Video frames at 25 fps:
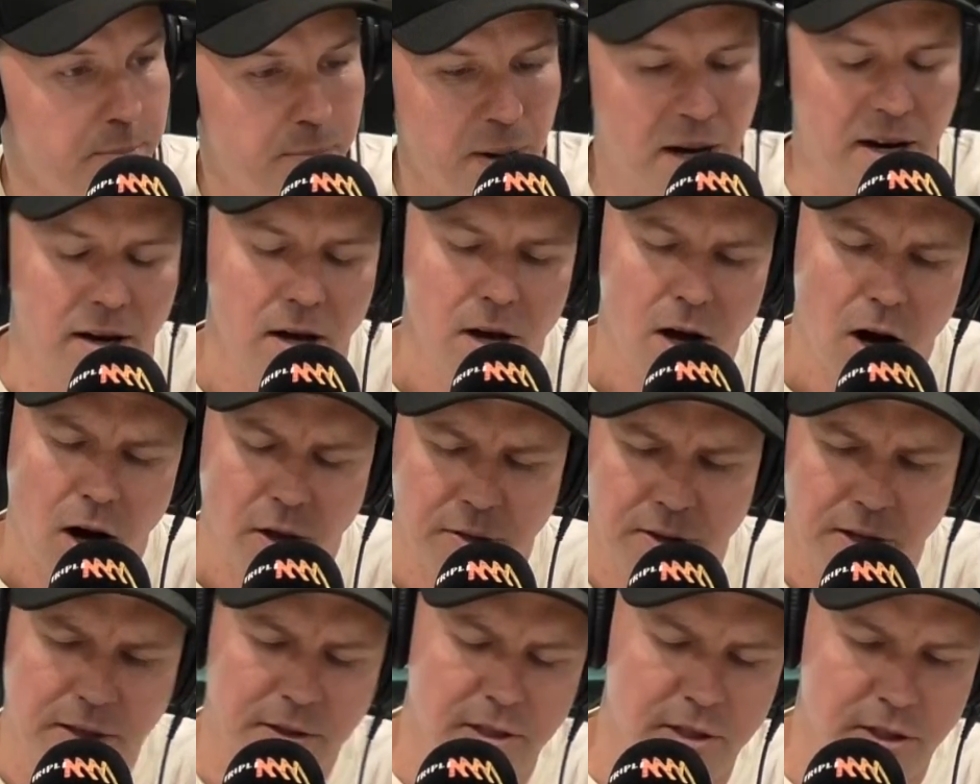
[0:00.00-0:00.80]
But I
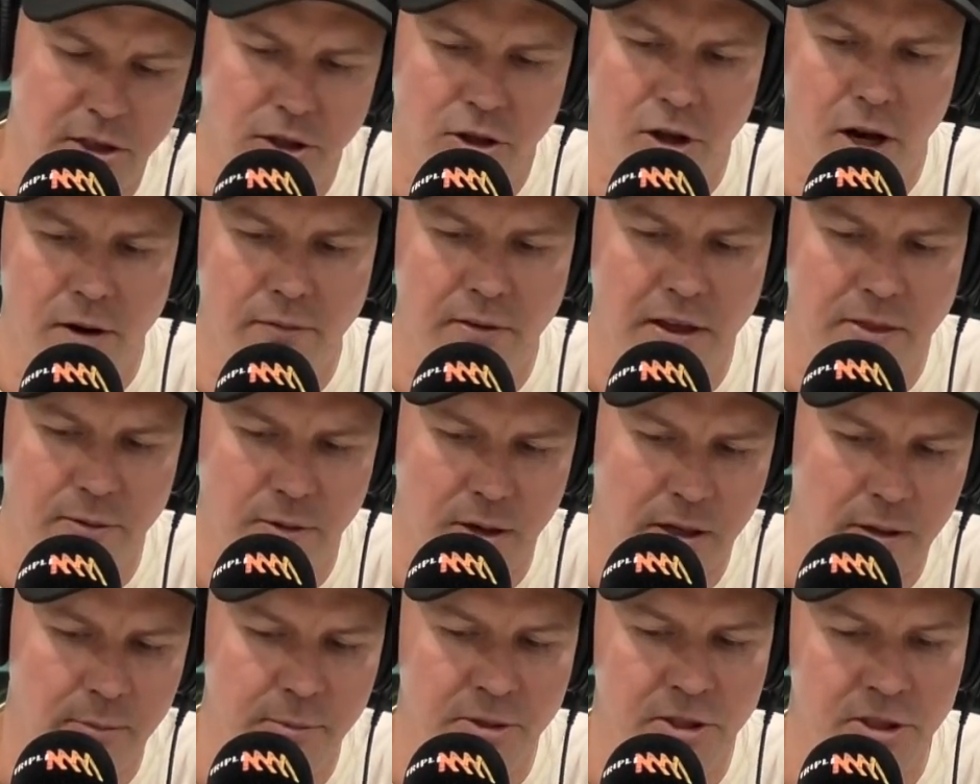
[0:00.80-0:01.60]
think there's a lot of other
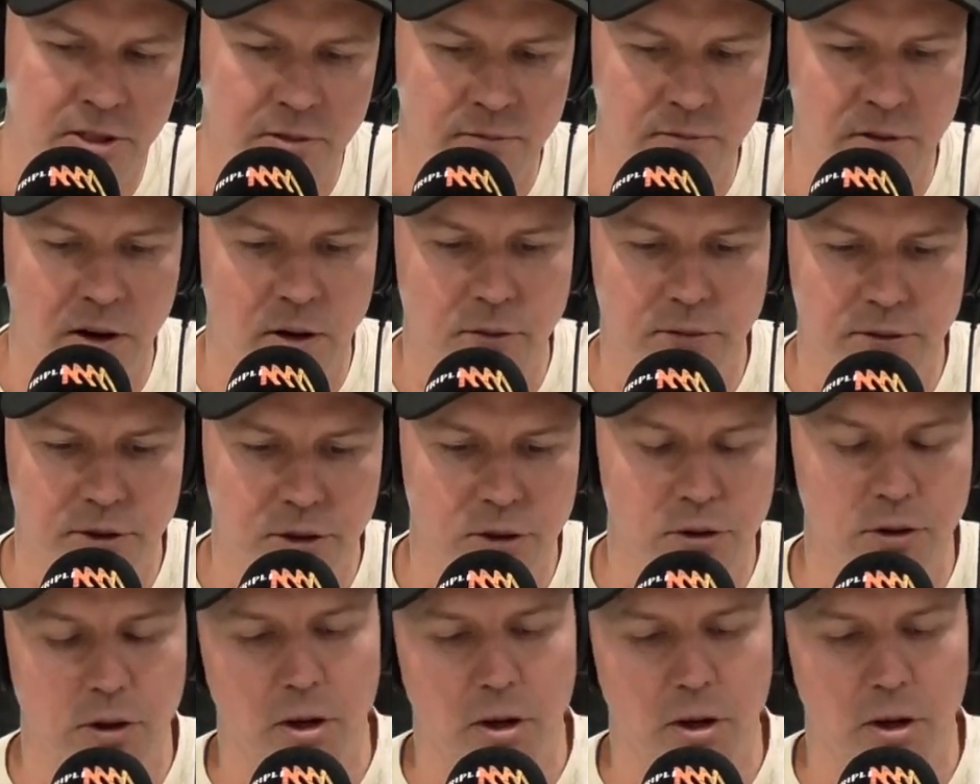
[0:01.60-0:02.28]
elements involved too,